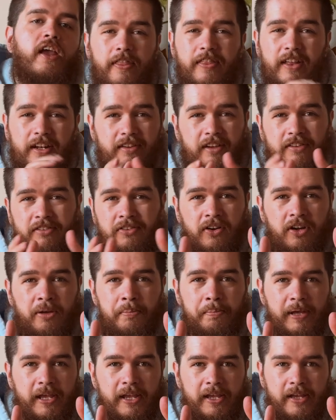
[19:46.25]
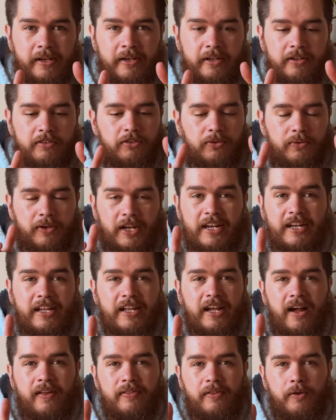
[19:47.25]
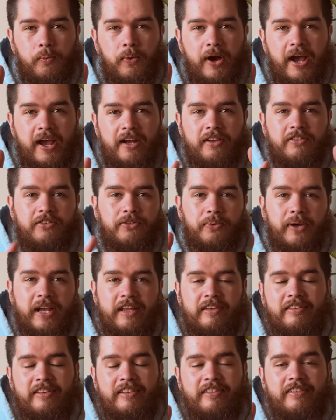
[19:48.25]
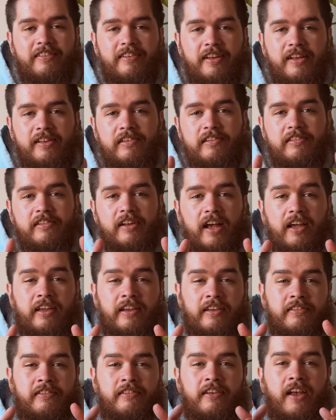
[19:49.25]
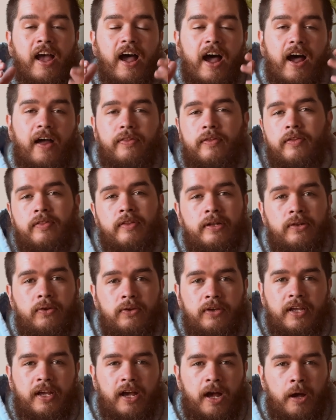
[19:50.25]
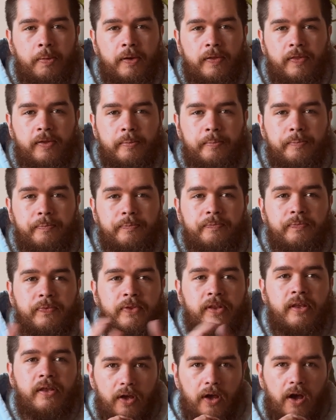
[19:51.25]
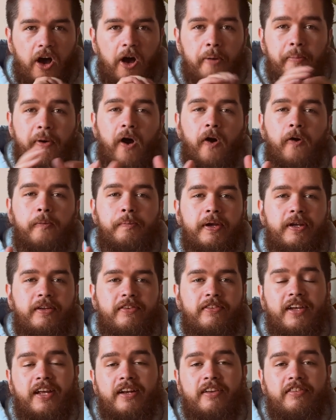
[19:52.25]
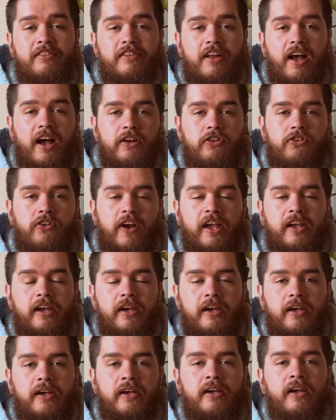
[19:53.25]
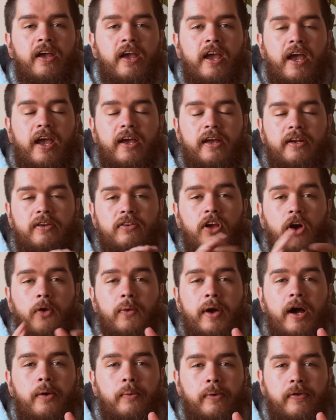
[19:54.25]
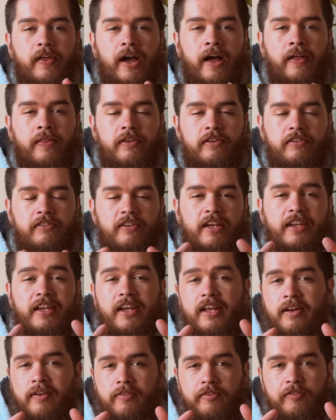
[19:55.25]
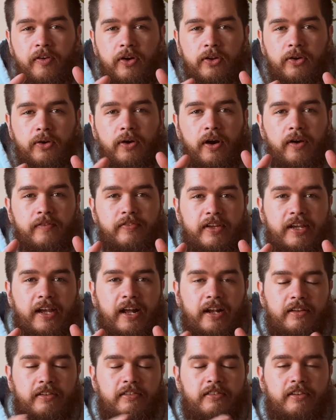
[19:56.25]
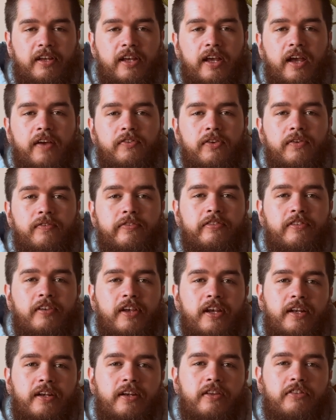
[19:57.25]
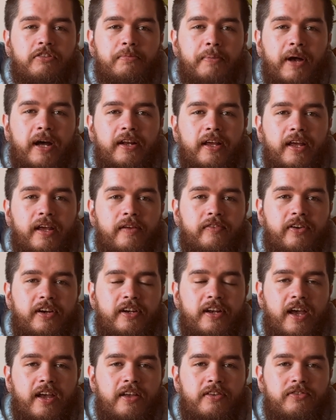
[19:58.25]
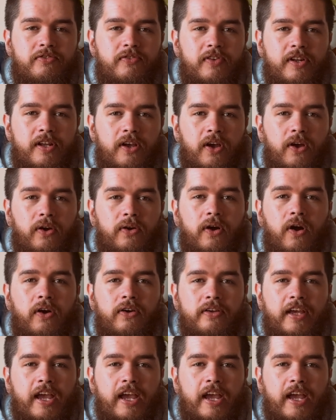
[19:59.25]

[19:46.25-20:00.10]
that does not compare to any other way to actually see the stars other than looking up at them. I'm hoping to get a star tracker and go out with others and get a photo of the galaxy. If you've seen Smarter Everyday's video on